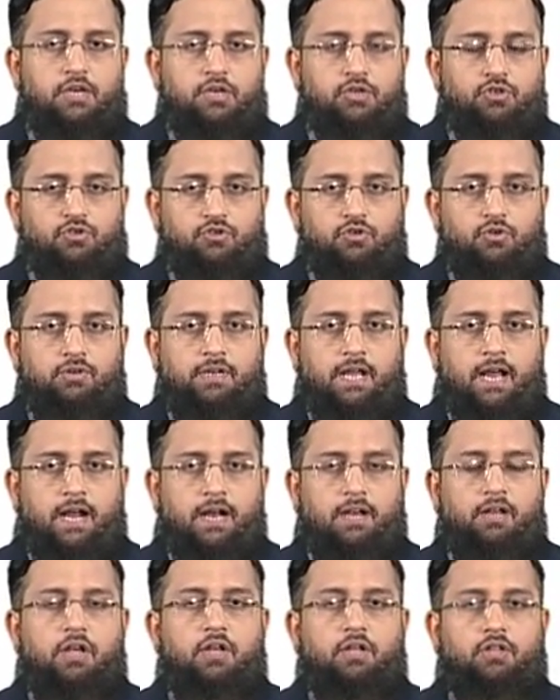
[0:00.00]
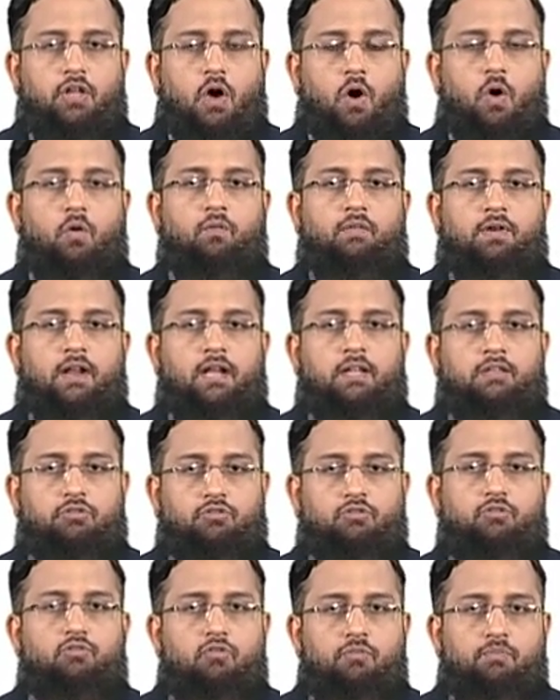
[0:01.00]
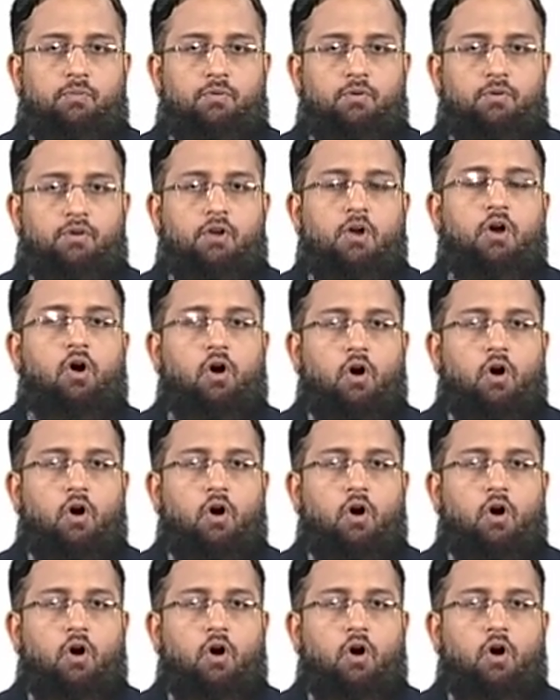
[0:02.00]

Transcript: so that the overall throughput